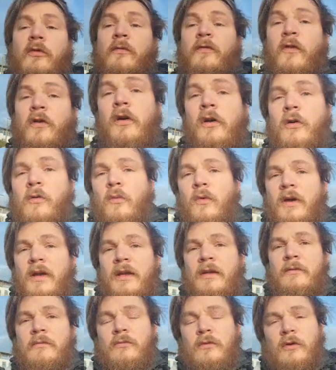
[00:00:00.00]
fire
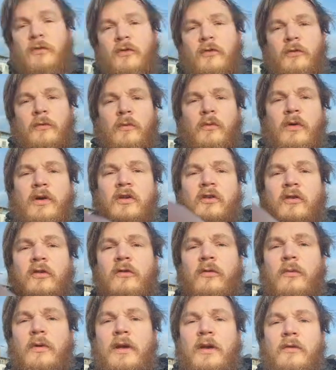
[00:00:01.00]
away we're answer some questions
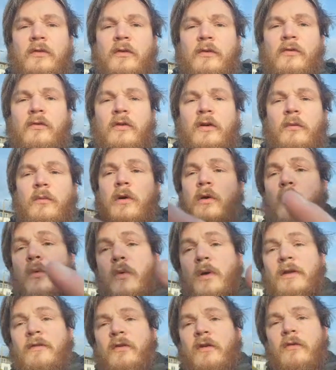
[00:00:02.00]
we'll get ourselves started while we're
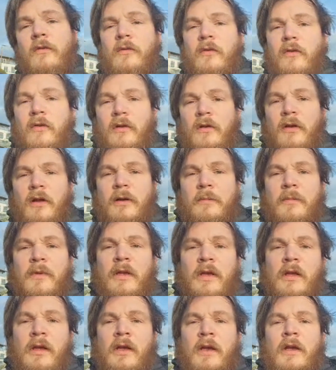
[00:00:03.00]
waiting for everyone to turn up
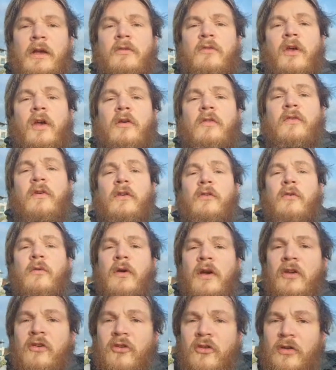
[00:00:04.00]
so first
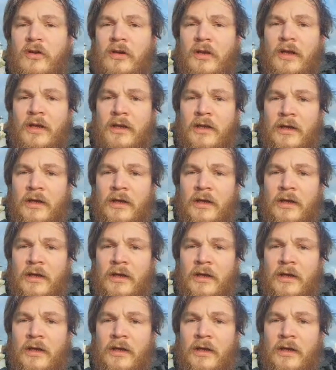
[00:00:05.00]
question